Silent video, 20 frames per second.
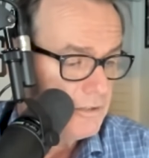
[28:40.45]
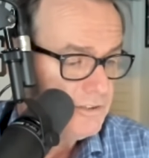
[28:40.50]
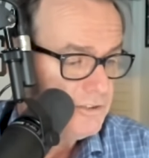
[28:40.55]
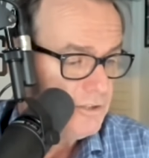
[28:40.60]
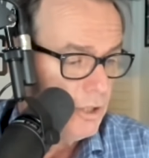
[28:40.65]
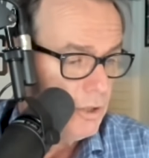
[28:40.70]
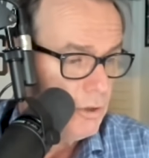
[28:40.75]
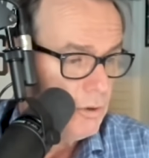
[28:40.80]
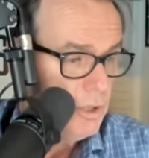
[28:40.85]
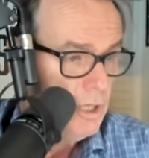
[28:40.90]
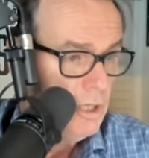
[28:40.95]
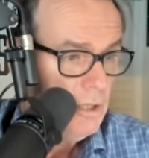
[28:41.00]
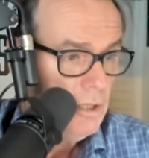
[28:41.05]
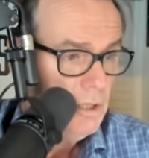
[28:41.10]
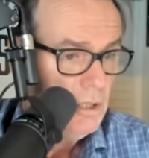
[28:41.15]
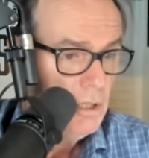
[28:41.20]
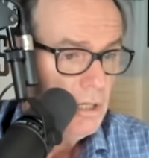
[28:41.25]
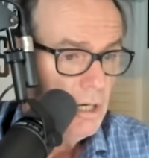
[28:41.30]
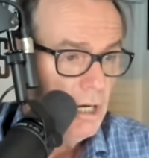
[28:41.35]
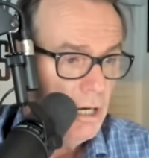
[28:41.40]
So
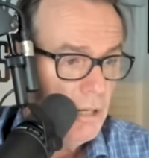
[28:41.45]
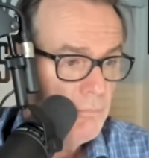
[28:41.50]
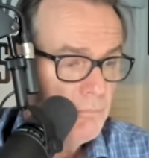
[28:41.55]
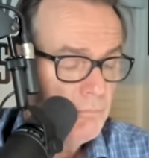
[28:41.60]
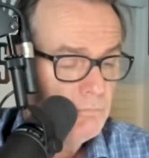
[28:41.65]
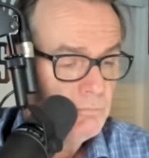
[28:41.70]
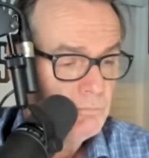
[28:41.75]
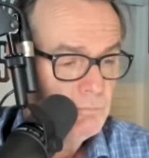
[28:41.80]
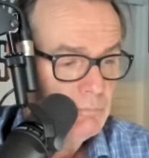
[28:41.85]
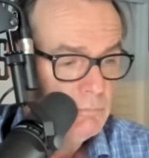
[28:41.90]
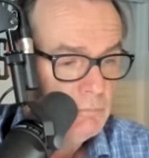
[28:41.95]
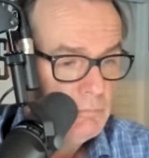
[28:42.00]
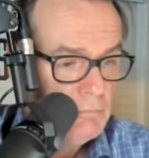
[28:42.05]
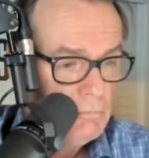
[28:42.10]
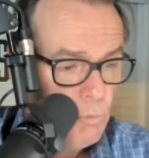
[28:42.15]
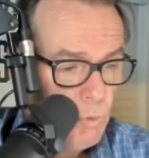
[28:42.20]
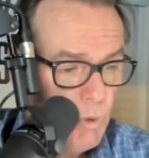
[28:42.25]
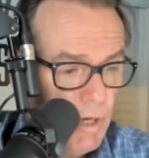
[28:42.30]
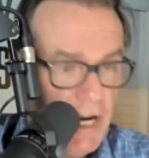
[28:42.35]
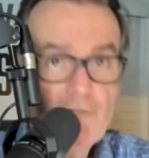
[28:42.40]

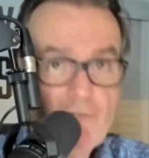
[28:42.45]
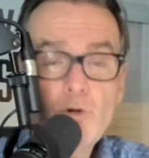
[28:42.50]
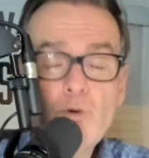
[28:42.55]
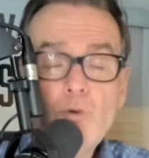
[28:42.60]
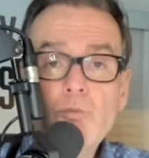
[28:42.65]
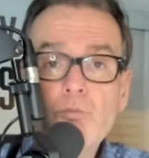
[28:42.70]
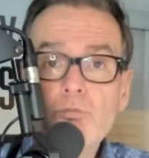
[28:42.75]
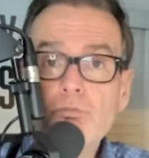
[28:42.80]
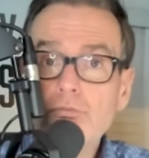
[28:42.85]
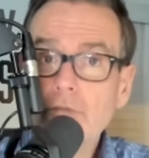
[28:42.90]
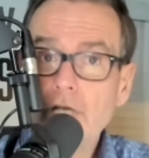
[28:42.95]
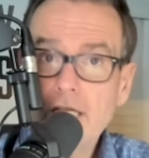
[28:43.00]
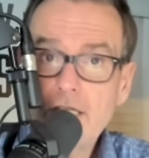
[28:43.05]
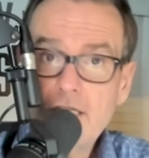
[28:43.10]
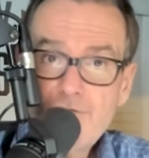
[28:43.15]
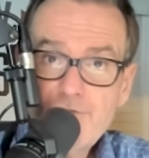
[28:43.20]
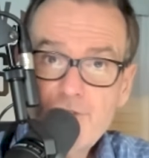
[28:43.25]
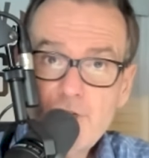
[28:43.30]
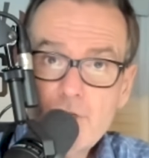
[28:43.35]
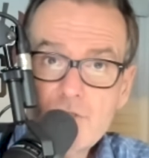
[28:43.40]
whenever in
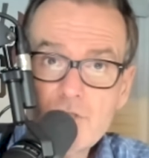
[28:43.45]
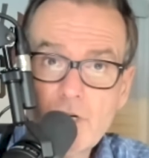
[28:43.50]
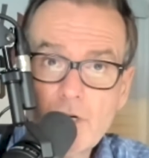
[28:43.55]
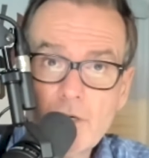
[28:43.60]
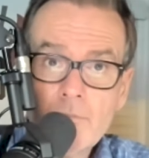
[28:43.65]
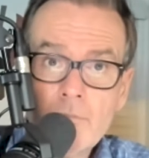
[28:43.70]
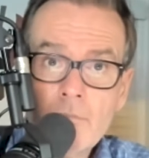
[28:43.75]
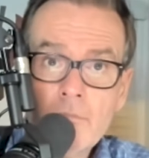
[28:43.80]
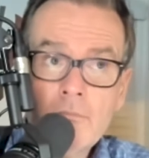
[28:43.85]
the future,